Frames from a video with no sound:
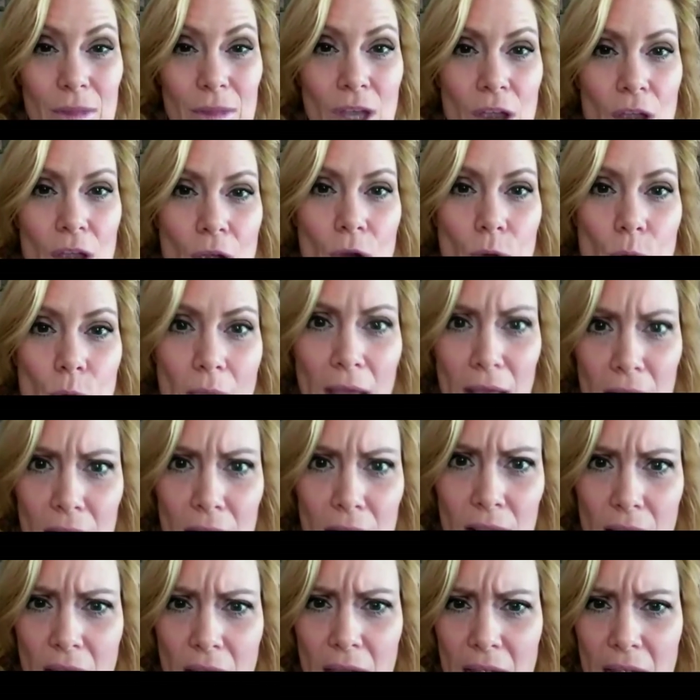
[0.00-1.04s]
Well,
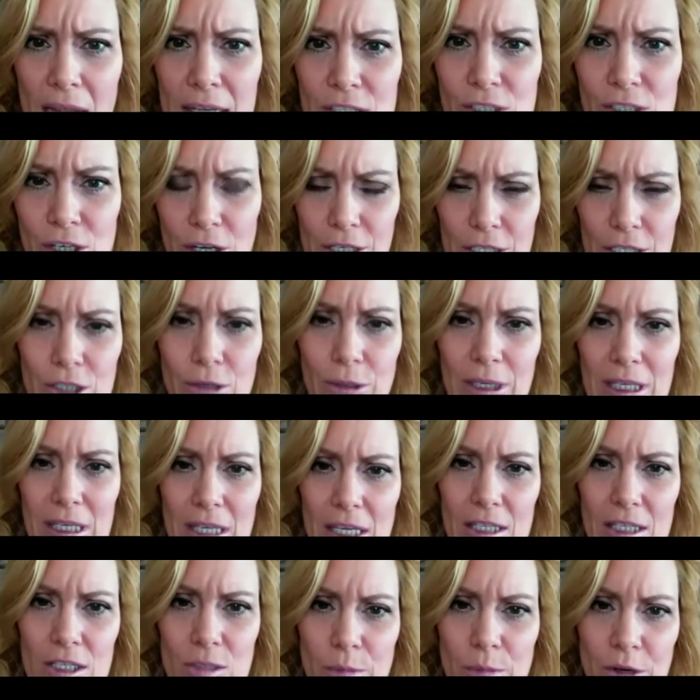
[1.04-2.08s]
I started doing kids'
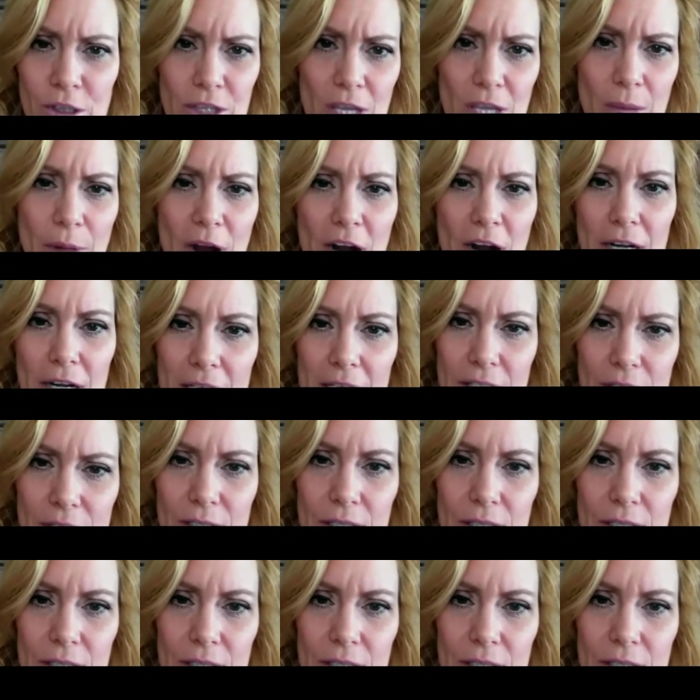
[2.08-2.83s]
birthday parties.